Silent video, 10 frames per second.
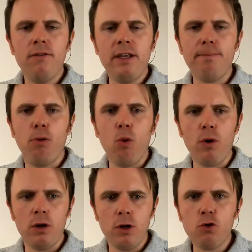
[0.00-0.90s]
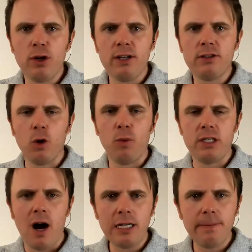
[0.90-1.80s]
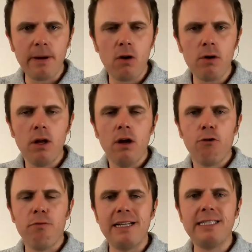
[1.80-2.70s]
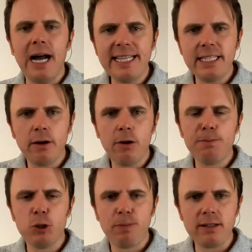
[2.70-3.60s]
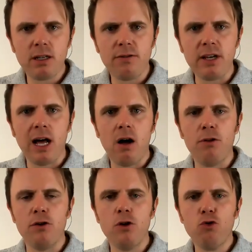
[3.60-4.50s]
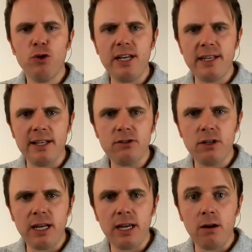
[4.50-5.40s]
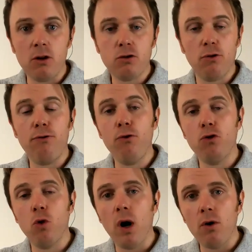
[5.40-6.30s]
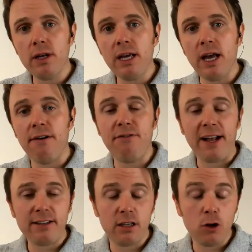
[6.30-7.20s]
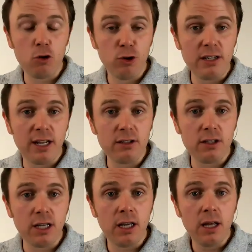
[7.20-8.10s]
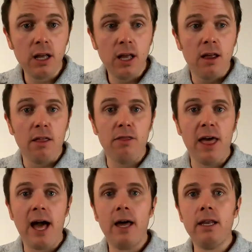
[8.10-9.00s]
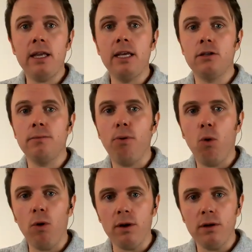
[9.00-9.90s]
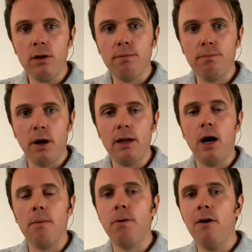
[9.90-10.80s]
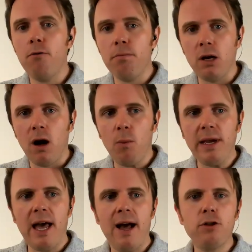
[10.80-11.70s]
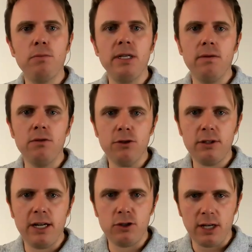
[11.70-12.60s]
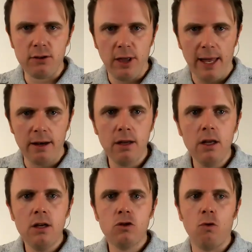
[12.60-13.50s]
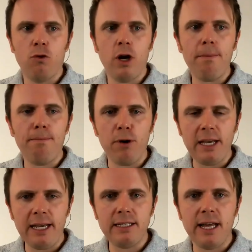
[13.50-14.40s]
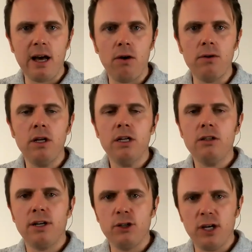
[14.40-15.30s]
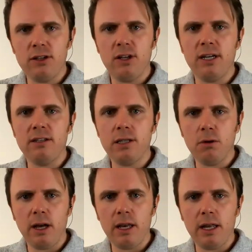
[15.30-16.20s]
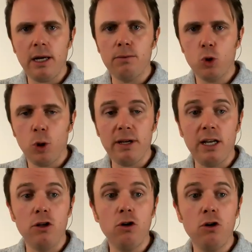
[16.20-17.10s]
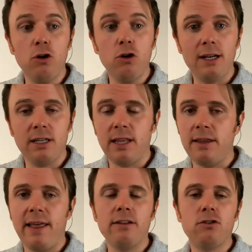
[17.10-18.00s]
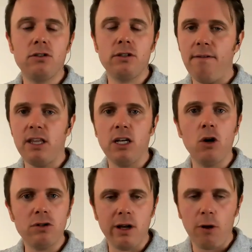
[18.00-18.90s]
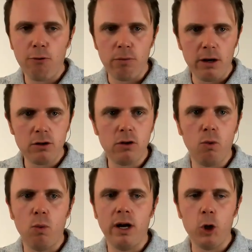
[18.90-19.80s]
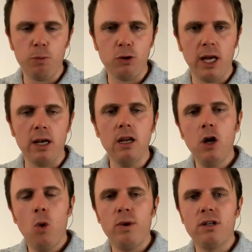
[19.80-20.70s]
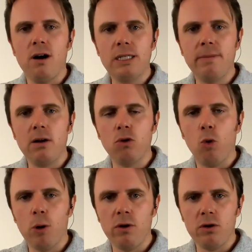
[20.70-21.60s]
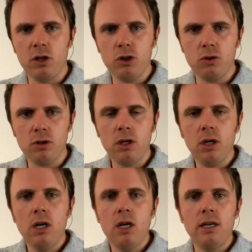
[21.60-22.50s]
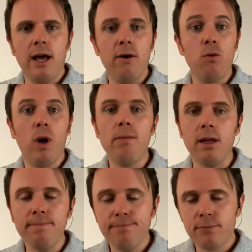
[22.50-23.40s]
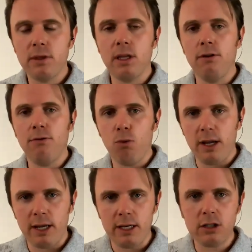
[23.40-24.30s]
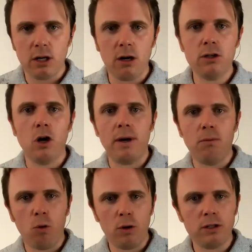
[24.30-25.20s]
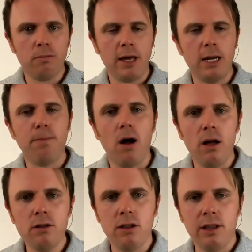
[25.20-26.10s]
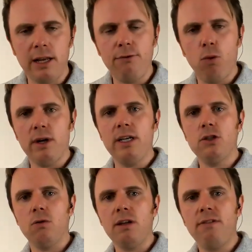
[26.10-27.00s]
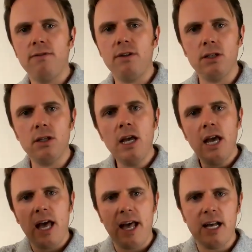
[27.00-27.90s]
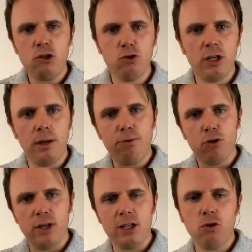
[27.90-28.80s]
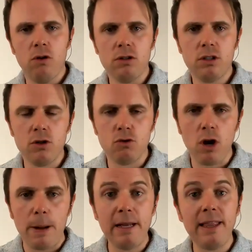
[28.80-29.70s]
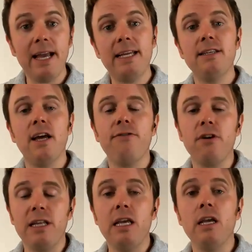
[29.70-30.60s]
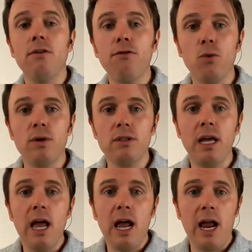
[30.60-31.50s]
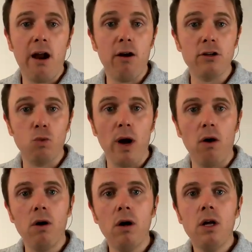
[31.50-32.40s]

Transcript: of the important nutrients that we talked about from a dietary perspective, and how the nutrient density and also the food quality affects the nutrient density, that is important. But above and beyond, we have to be able to digest that. So if we're not breaking it down, digesting, assimilating, absorbing, and utilizing, then that just everything goes south from there. So one hundred percent. We talked about the hormone issues. Now in women, if we start going more into menopause, late forties, early fifties, estrogen and progesterone start dropping, that can definitely influence hair as well.